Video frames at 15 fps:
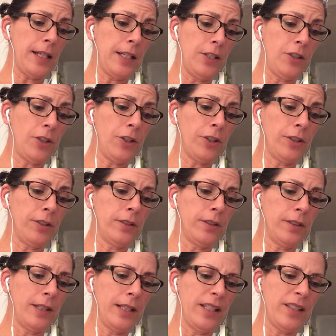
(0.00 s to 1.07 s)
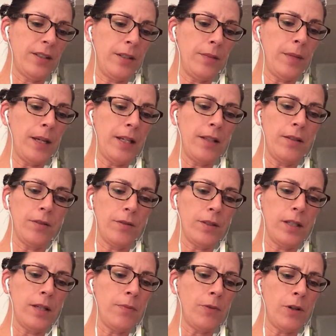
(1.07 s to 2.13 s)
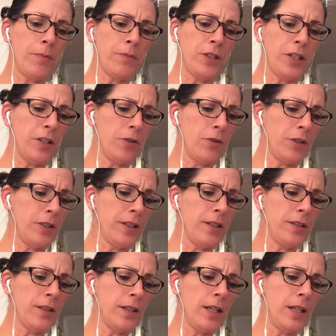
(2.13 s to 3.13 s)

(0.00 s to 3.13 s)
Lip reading: he turned, still making those deep grunting noises.